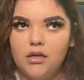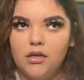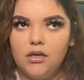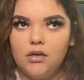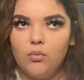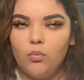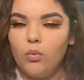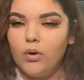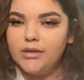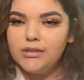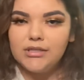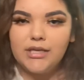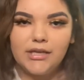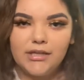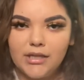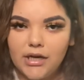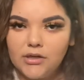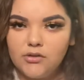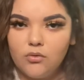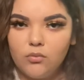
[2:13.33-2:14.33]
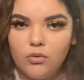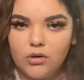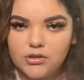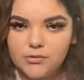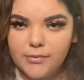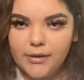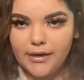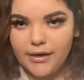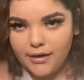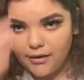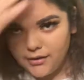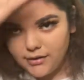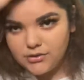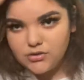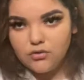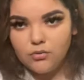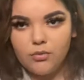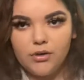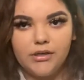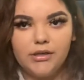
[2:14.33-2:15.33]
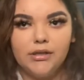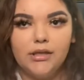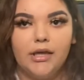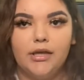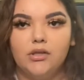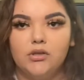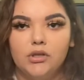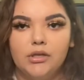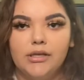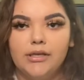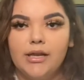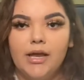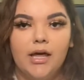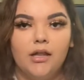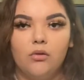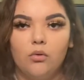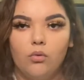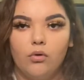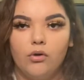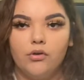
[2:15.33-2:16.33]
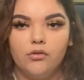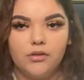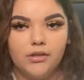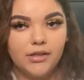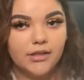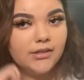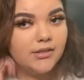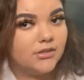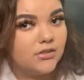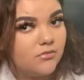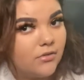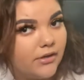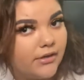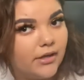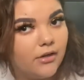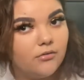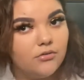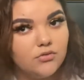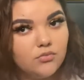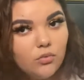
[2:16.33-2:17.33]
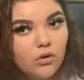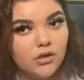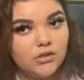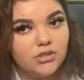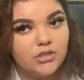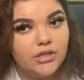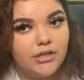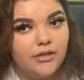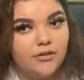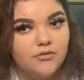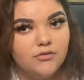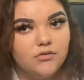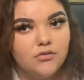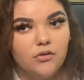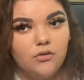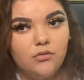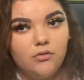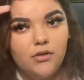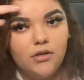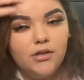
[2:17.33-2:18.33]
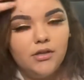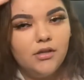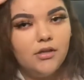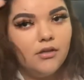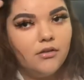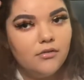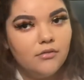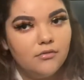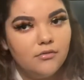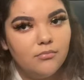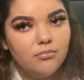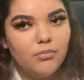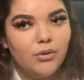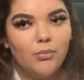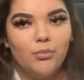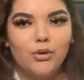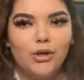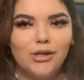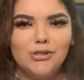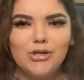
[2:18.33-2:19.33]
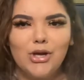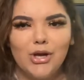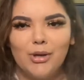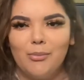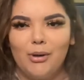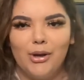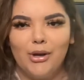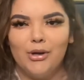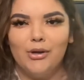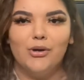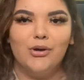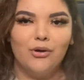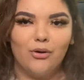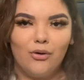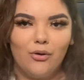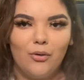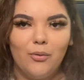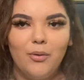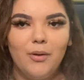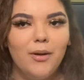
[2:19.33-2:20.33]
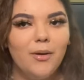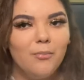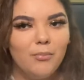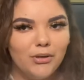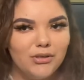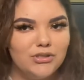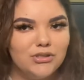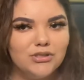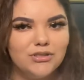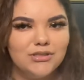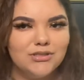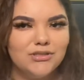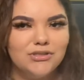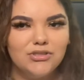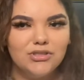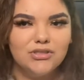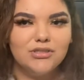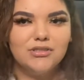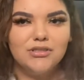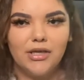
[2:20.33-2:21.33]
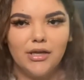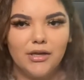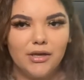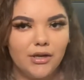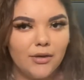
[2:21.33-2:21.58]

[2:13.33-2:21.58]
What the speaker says: one day that I don't wash my hair, it's already like looking hella oily. Like this right now is washed hair, so, but we're not talking about hair, girl, but just like